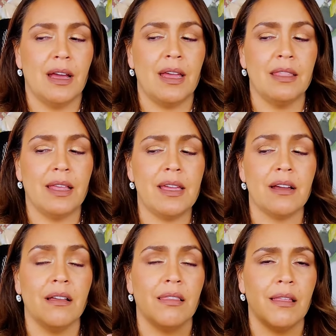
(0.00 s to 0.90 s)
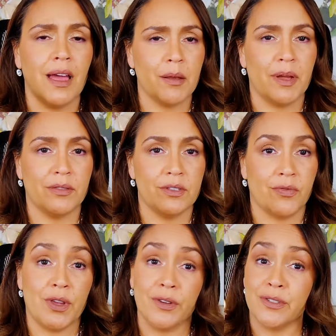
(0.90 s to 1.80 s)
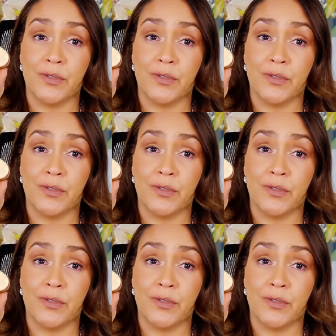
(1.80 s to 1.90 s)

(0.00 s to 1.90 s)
I like a lot about this fragrance.